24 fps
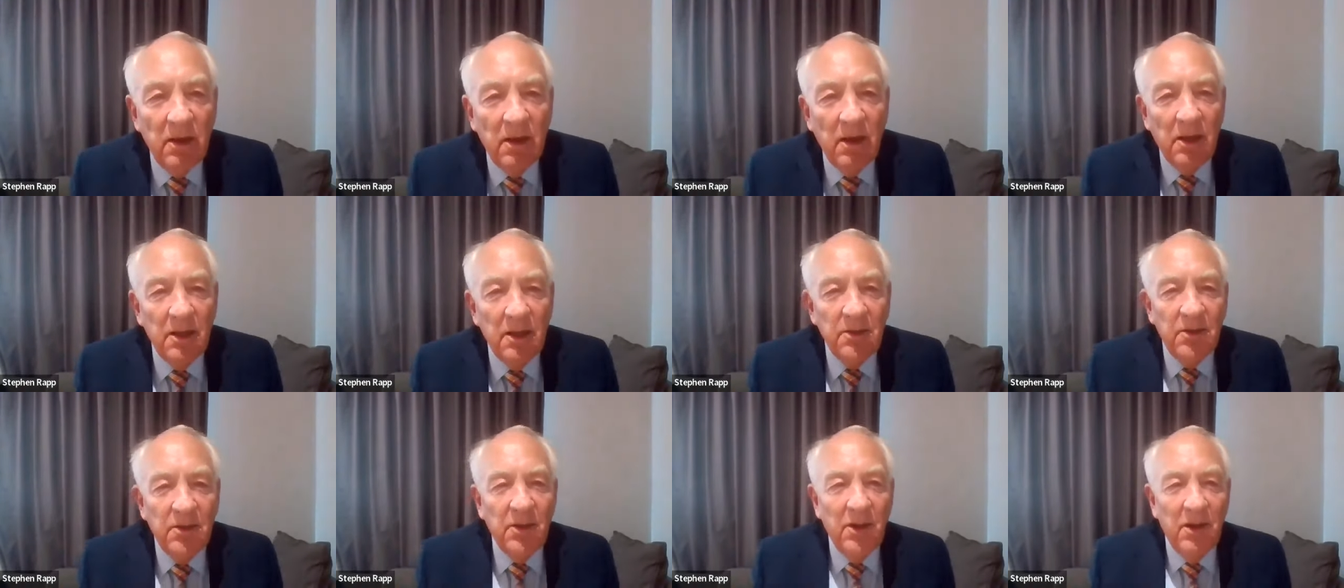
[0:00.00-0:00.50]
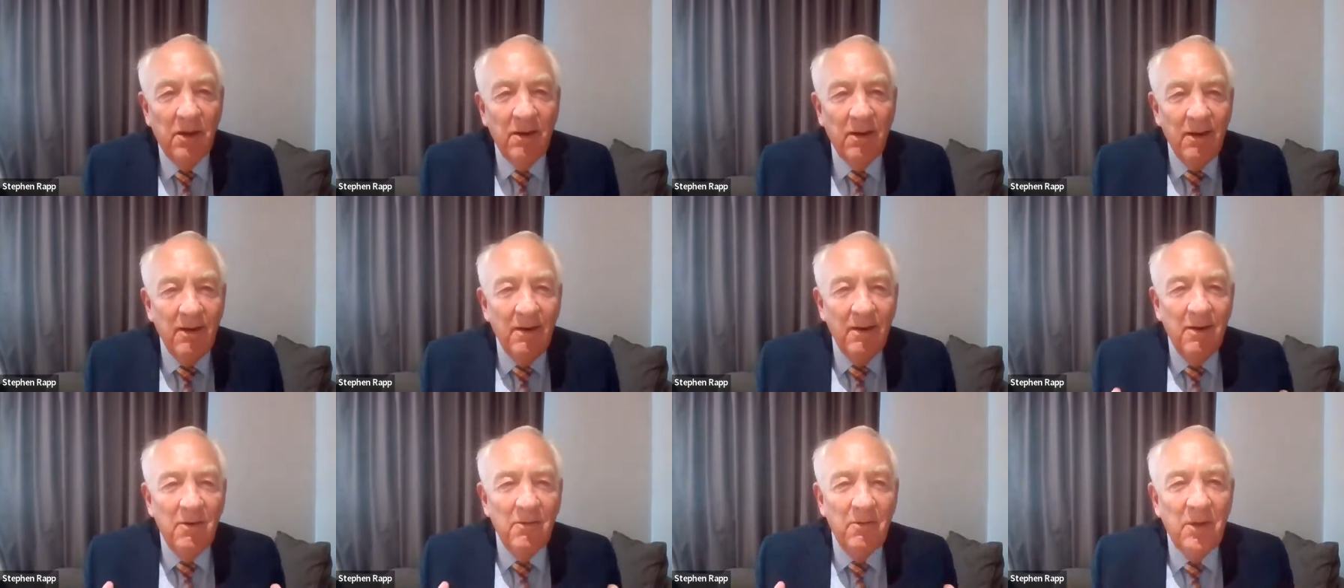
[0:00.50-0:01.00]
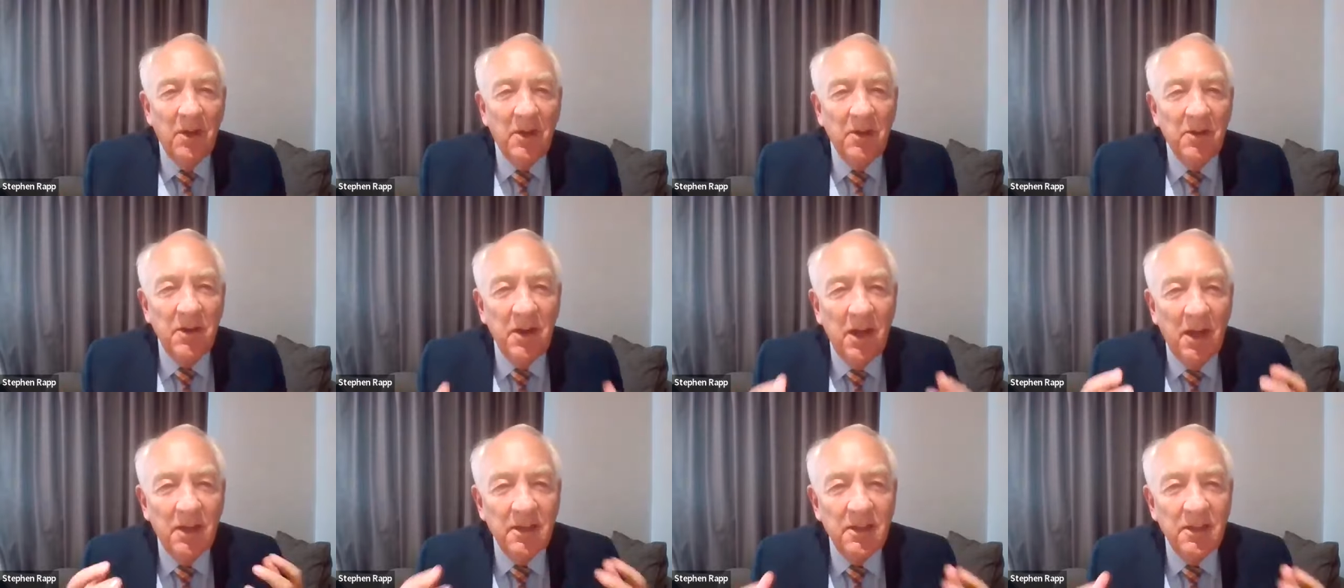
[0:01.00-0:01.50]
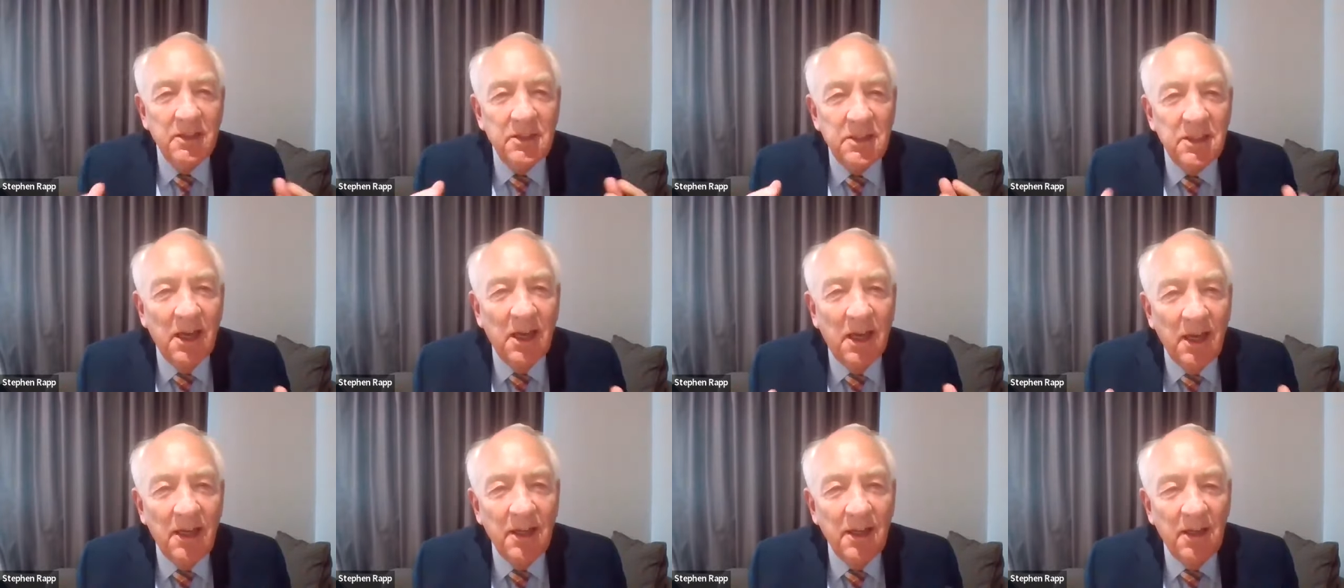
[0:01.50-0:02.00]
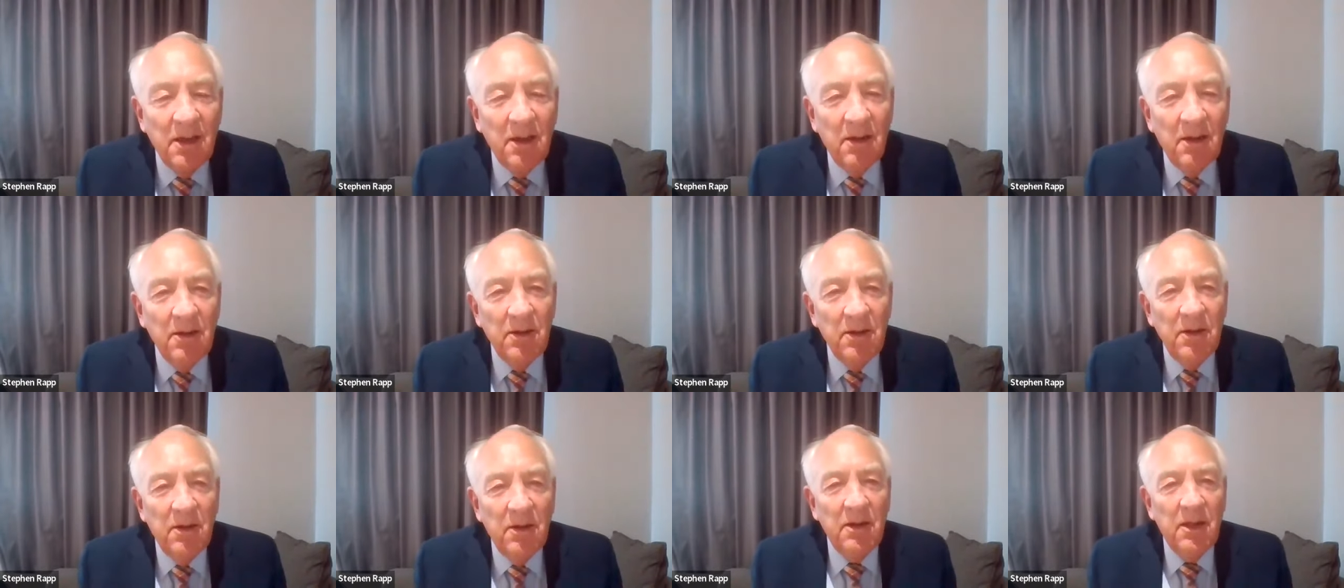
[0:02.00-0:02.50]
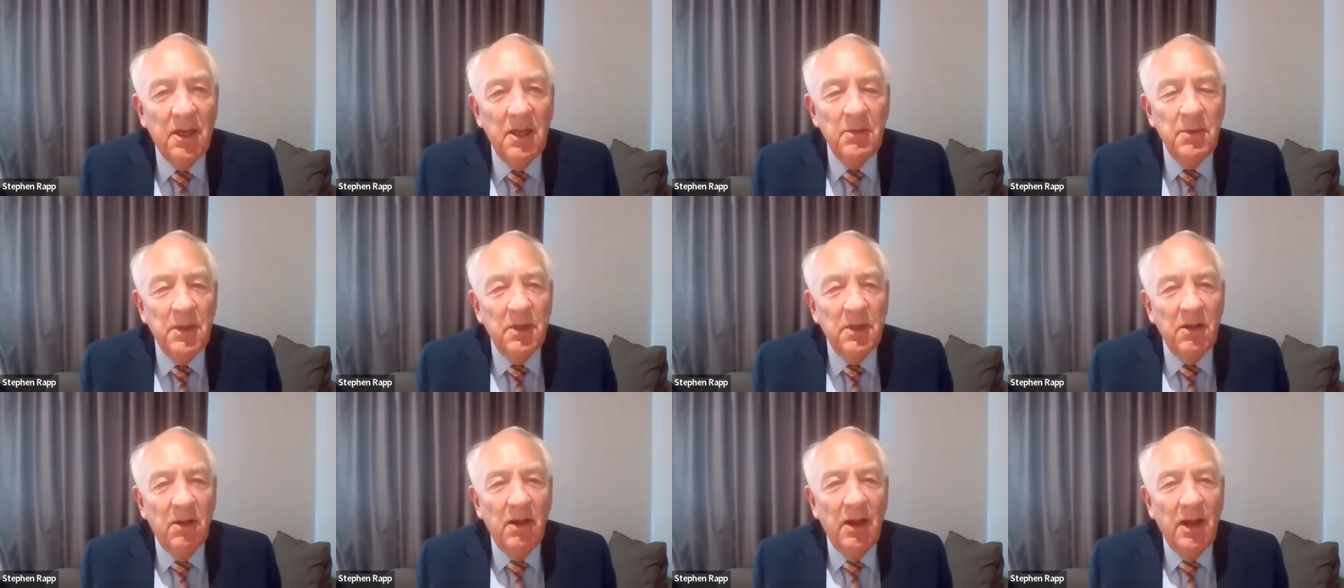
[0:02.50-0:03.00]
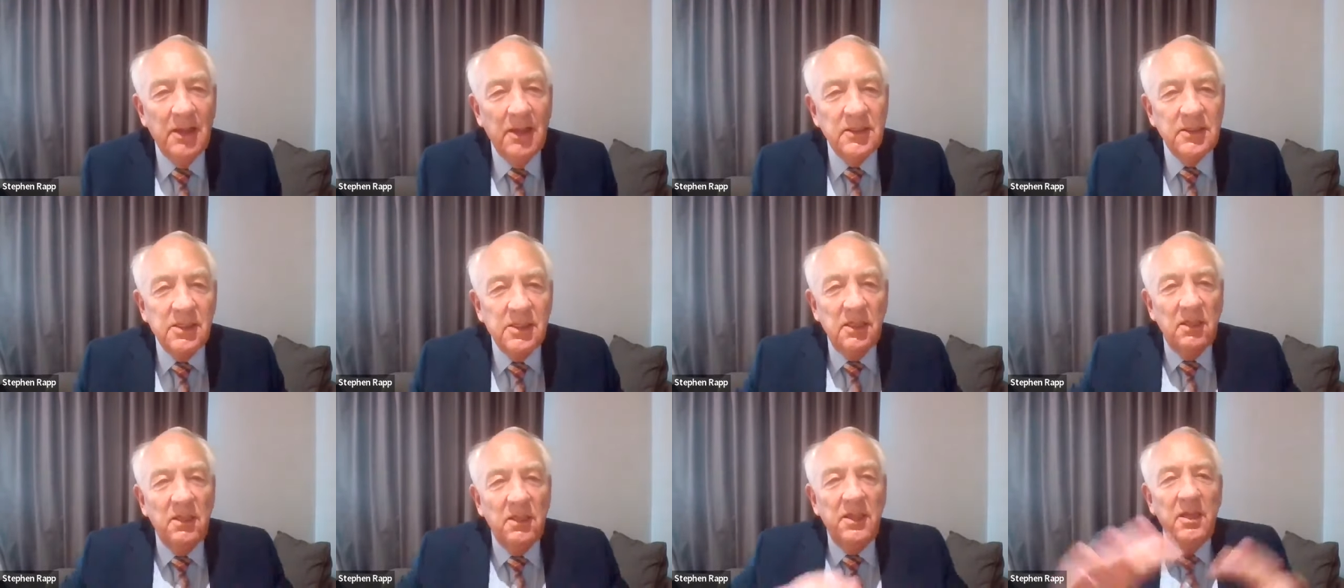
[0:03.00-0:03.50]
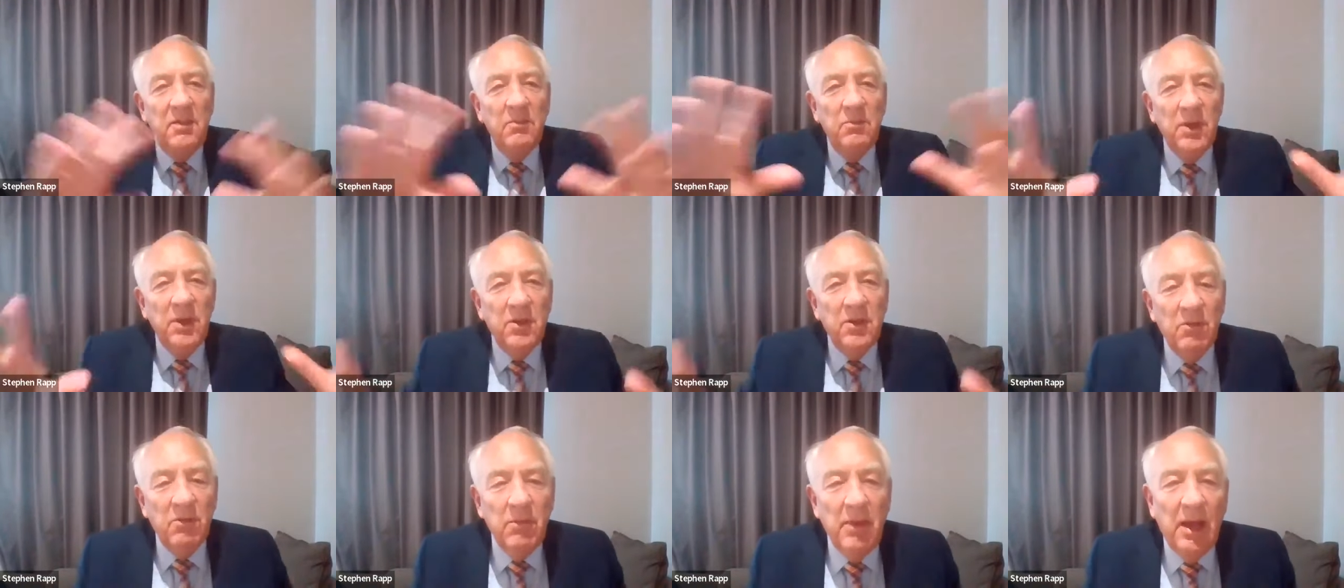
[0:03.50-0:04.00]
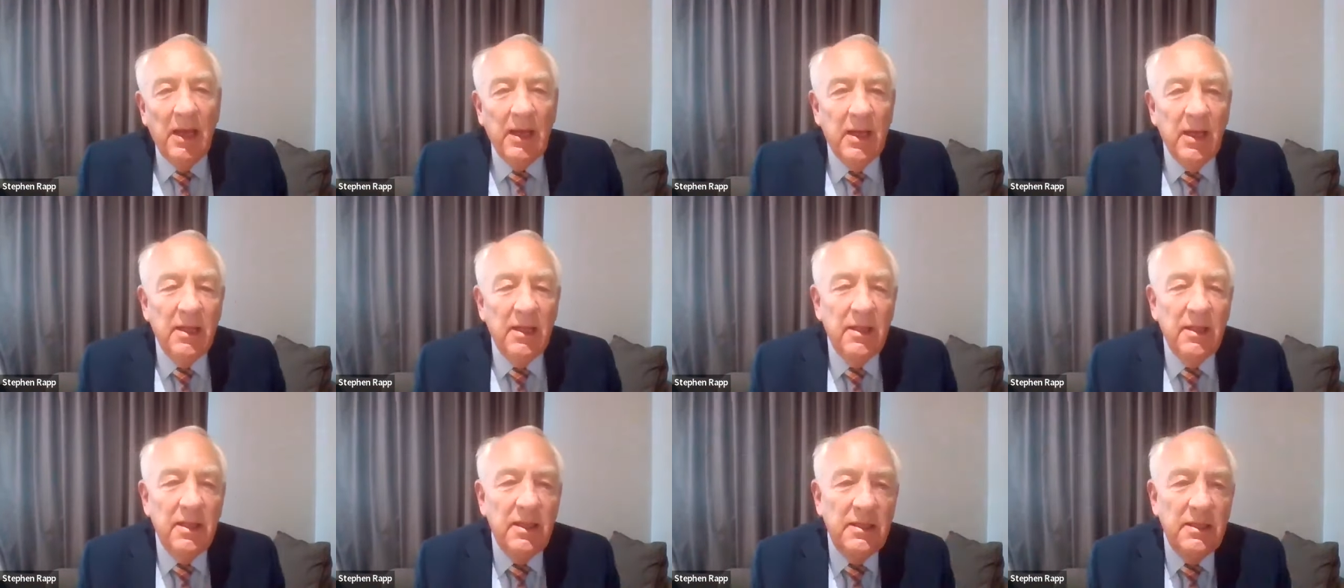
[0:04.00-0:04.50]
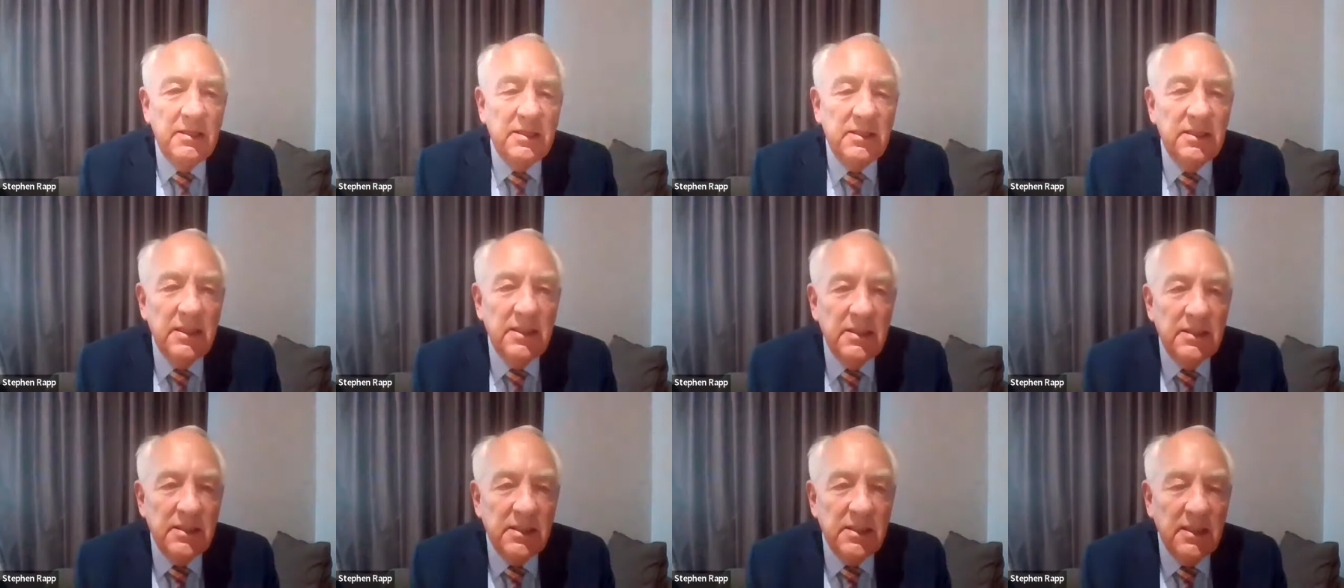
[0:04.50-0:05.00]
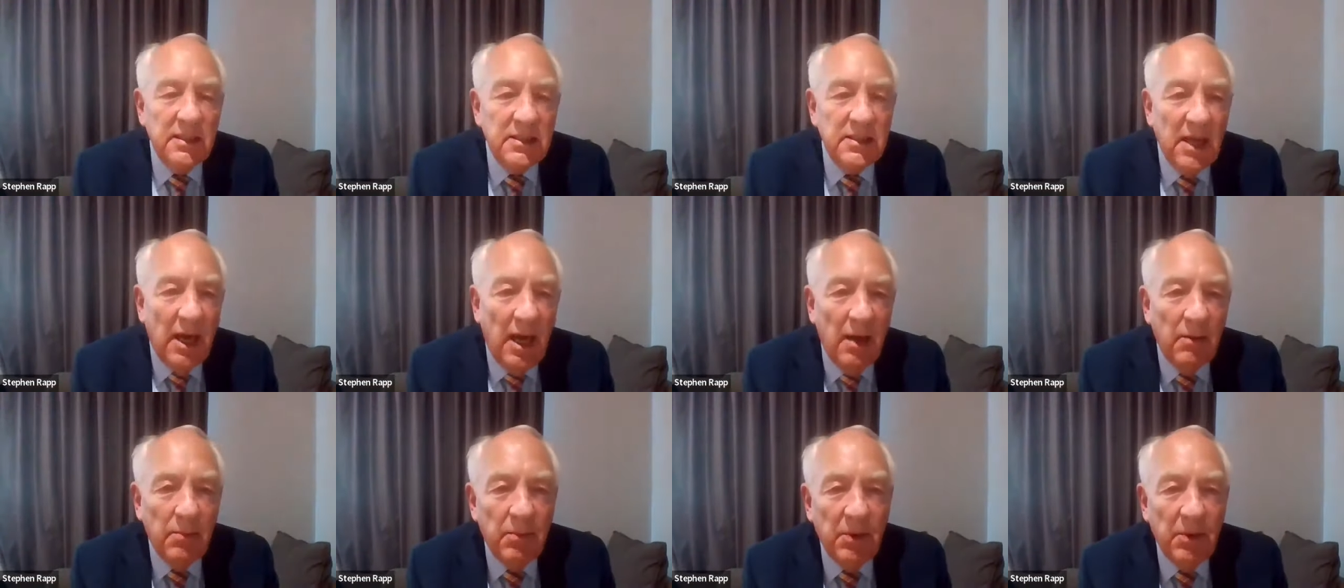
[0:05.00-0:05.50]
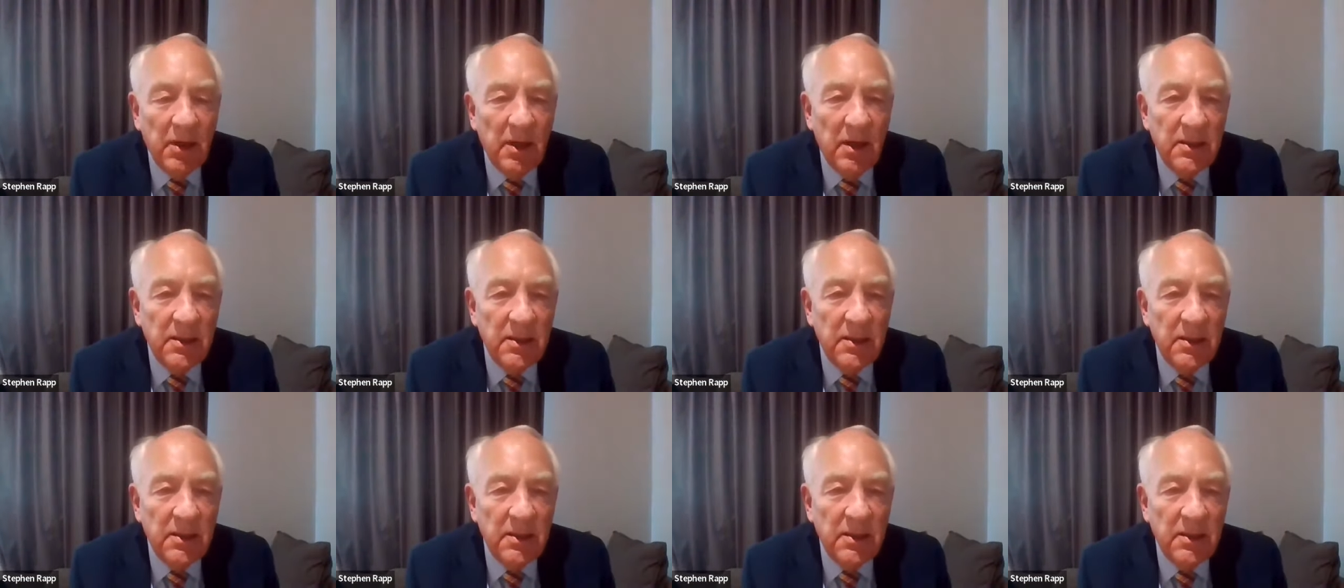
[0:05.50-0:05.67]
under their fingernails. They're keeping their hands clean, but they're making these things happen.